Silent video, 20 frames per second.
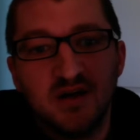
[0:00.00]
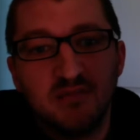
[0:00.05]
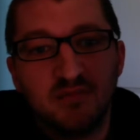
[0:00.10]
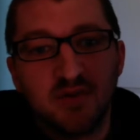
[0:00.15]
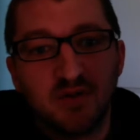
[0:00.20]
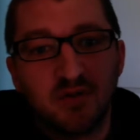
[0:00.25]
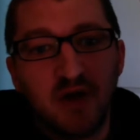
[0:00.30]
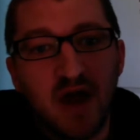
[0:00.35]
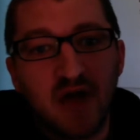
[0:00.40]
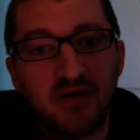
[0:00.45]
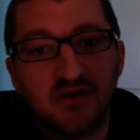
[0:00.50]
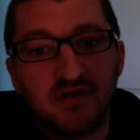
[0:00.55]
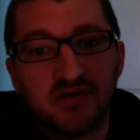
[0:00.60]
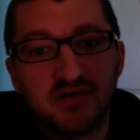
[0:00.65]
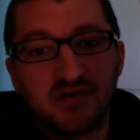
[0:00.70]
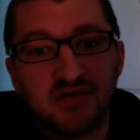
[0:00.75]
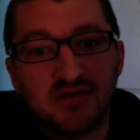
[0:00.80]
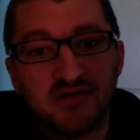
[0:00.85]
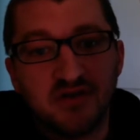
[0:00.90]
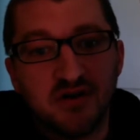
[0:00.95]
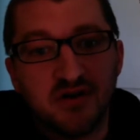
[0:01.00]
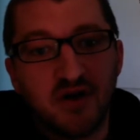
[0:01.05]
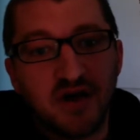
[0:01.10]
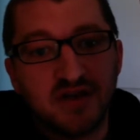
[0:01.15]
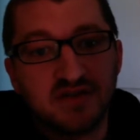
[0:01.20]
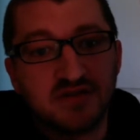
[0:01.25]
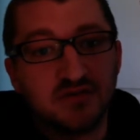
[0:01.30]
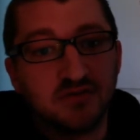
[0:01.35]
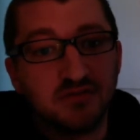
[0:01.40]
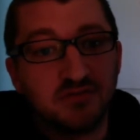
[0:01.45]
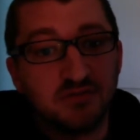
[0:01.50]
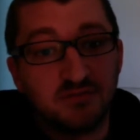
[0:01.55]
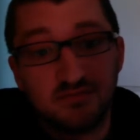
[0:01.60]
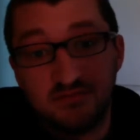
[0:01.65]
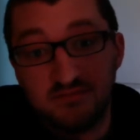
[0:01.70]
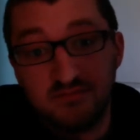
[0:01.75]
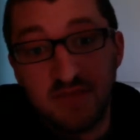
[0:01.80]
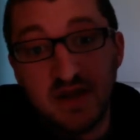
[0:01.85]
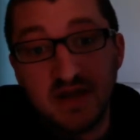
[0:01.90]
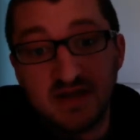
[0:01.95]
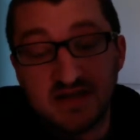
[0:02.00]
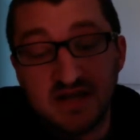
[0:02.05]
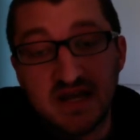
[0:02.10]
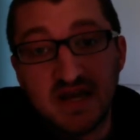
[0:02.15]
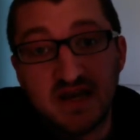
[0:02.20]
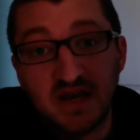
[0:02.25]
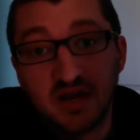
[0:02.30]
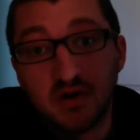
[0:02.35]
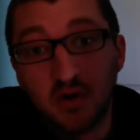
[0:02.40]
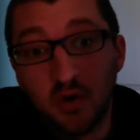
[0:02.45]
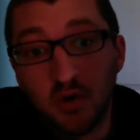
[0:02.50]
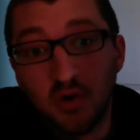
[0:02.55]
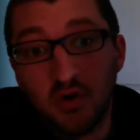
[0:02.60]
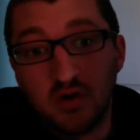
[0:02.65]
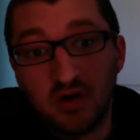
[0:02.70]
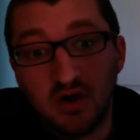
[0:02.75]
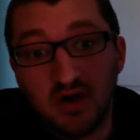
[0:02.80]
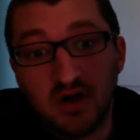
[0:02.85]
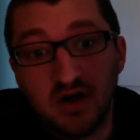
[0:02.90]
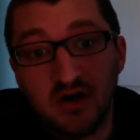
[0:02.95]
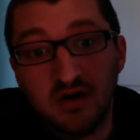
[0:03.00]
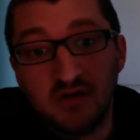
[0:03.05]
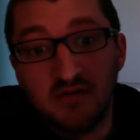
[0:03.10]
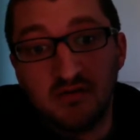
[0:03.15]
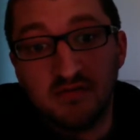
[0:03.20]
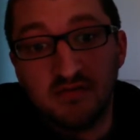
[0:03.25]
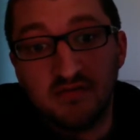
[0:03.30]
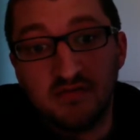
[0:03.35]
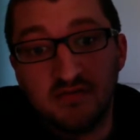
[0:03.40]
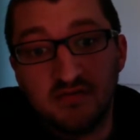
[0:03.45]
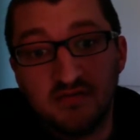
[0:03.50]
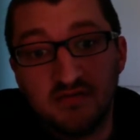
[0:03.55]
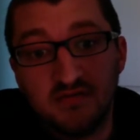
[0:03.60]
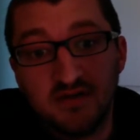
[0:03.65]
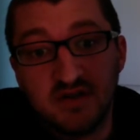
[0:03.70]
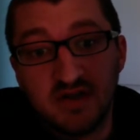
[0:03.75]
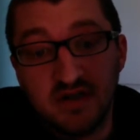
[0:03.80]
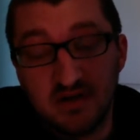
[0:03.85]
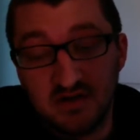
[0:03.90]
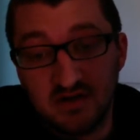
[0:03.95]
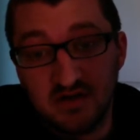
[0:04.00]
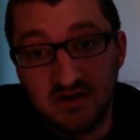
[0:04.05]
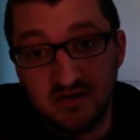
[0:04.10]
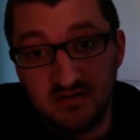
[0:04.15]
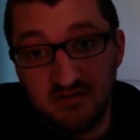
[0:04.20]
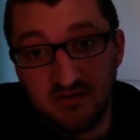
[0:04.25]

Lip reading: but rather, as you maintain a goal of a